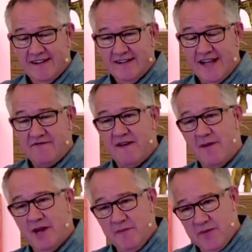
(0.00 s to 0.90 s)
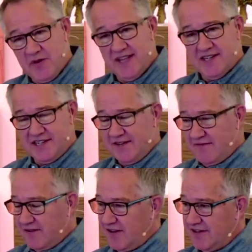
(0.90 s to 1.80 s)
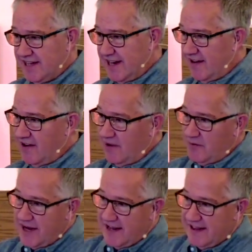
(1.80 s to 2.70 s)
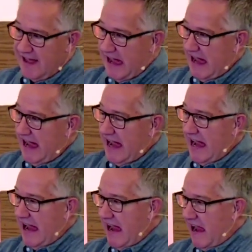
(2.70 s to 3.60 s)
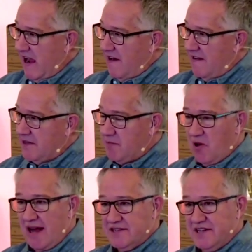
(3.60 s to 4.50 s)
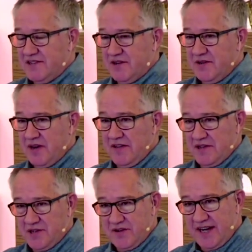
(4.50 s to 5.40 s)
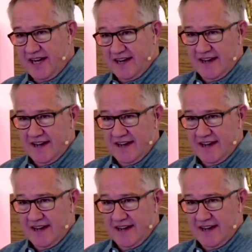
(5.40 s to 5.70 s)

that family member that's difficult to get along with, the prostitute on the street,